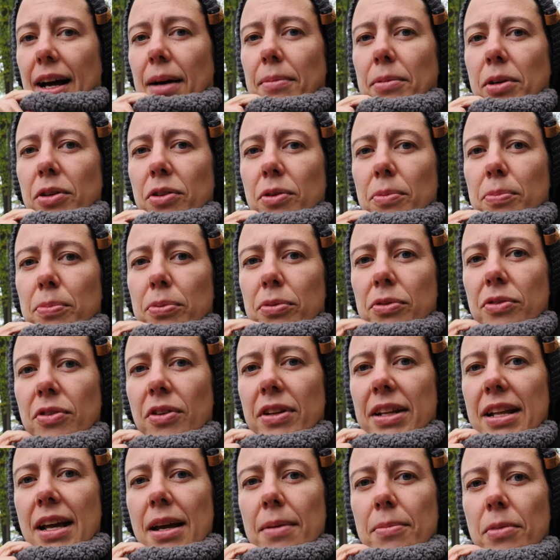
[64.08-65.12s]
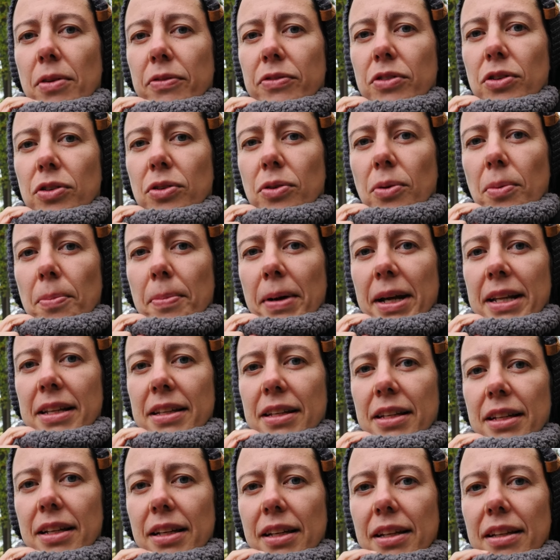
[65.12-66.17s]
I'm gonna put the name of the
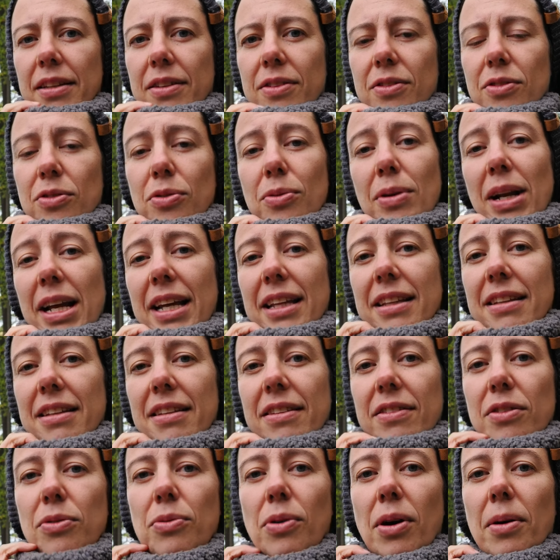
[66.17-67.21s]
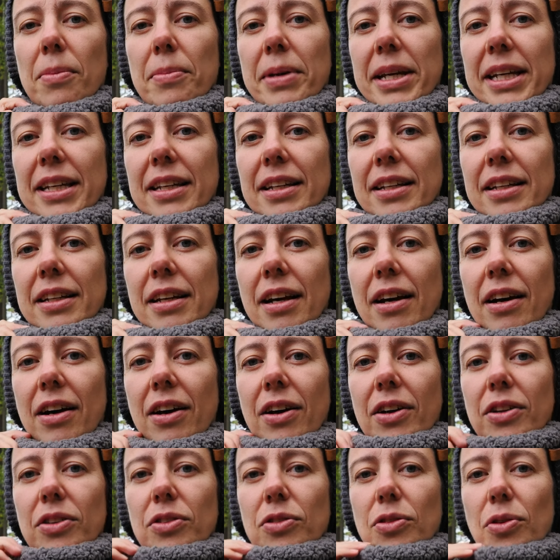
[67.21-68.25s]
company. It's two ladies who are making
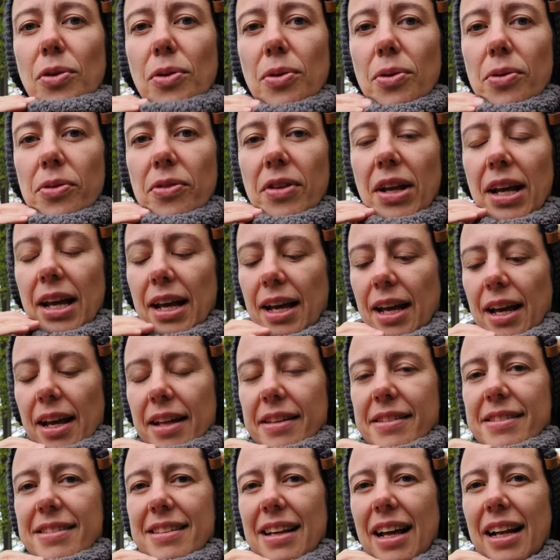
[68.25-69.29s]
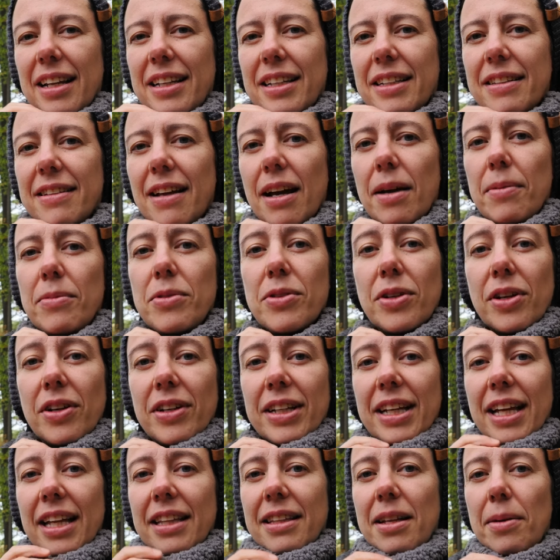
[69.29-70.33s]
those and selling them. You can
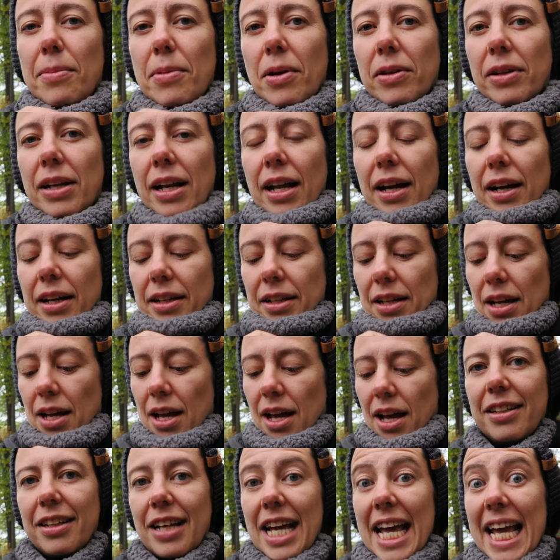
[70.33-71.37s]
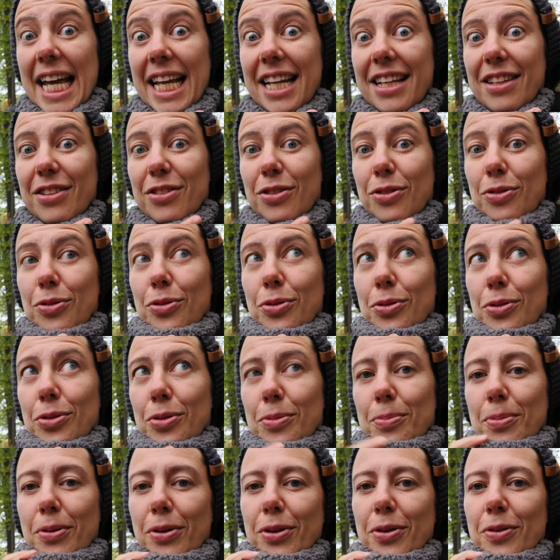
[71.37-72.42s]
get them online. It is
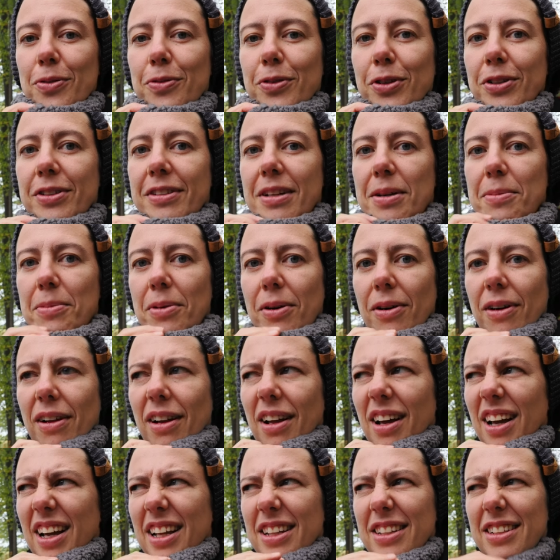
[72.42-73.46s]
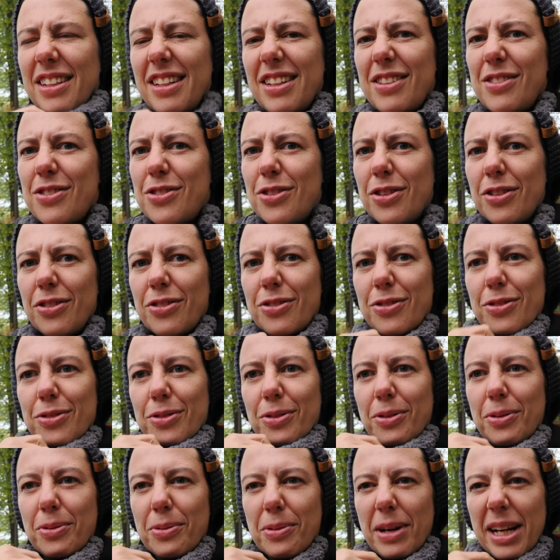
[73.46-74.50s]
super comfortable and it's just
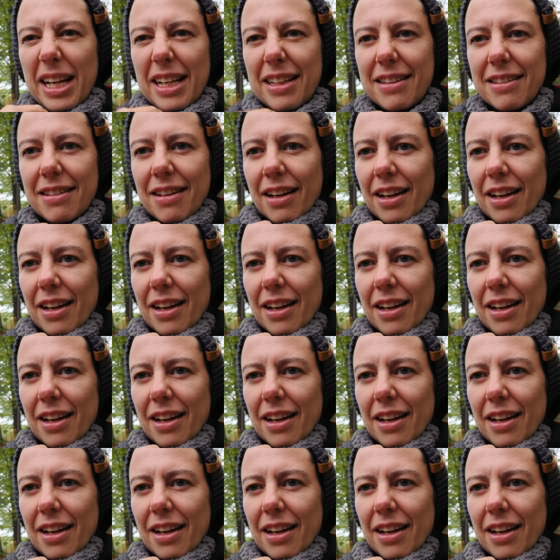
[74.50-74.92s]
great